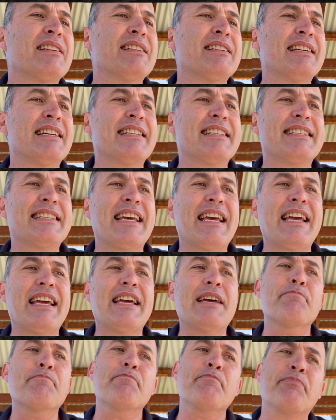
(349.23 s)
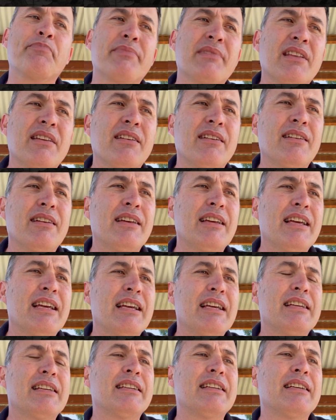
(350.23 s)
And Sam,
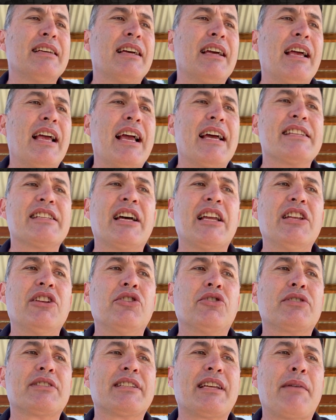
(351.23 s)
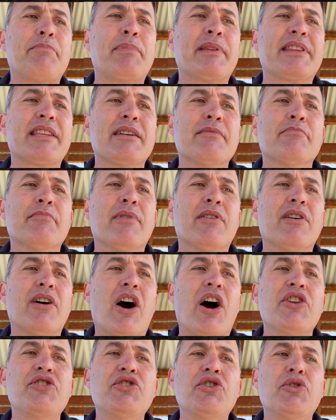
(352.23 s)
as I looked up at them,
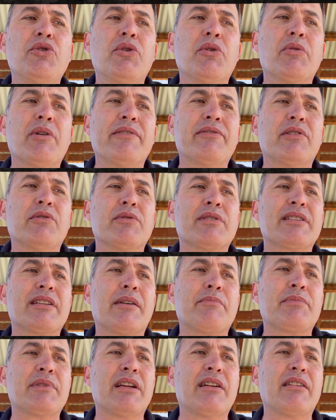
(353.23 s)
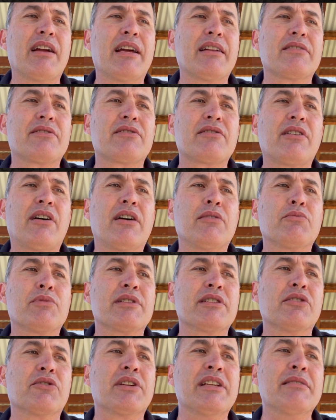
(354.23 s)
I knew whoever was up there out of sight was
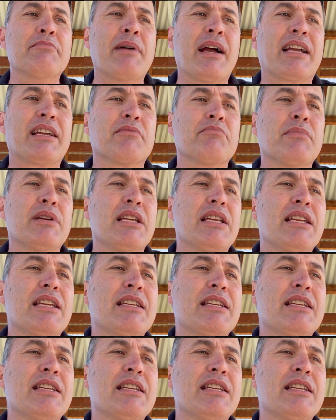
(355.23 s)
looking back at me.